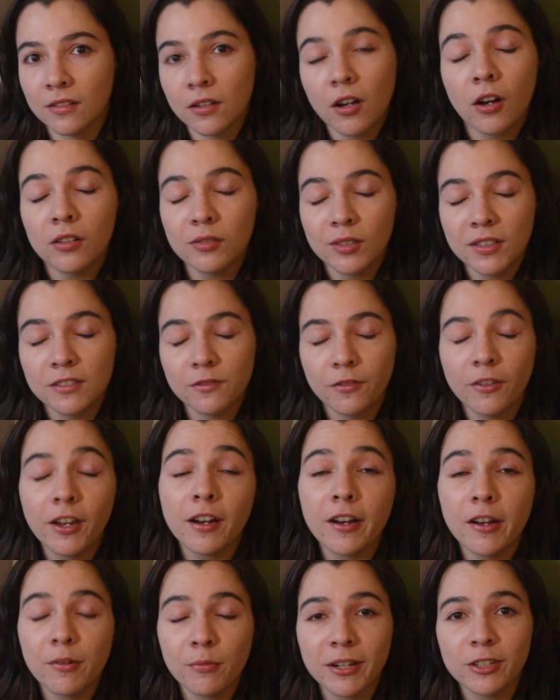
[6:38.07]
called his
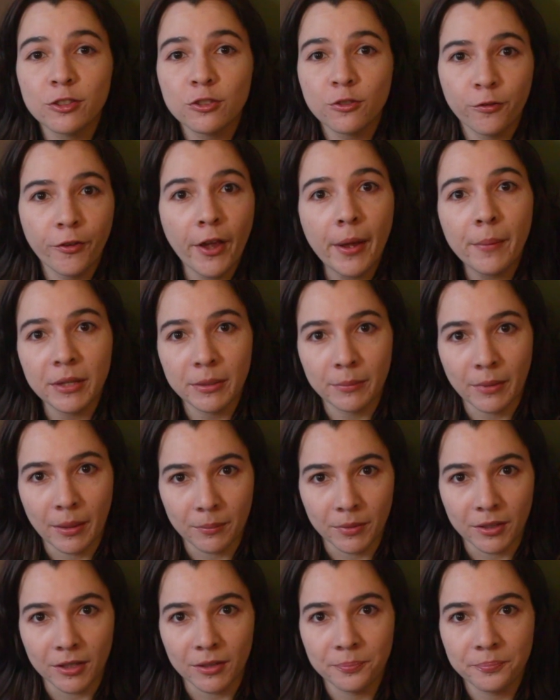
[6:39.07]
very rich family
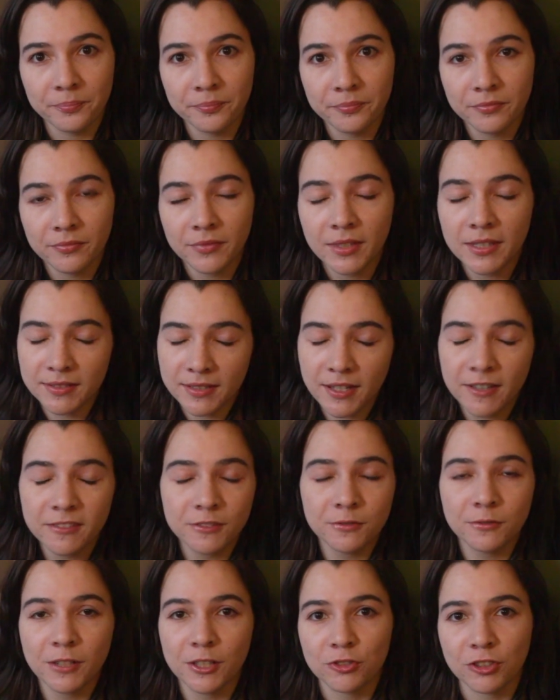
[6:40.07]
member, his
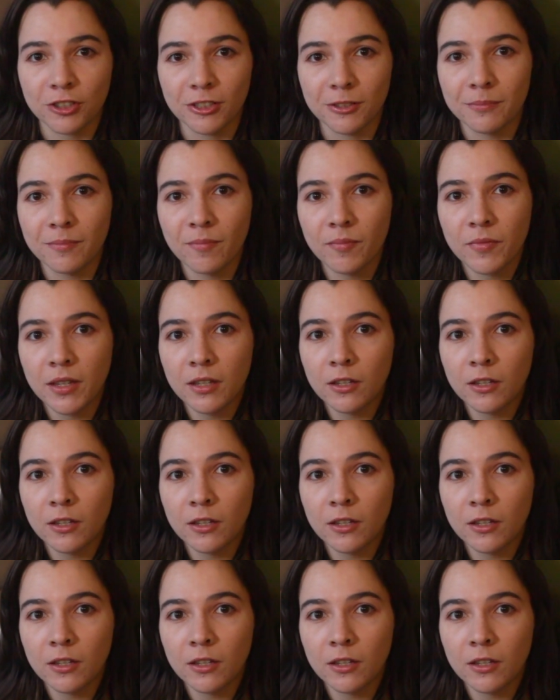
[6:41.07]
cousin Richard,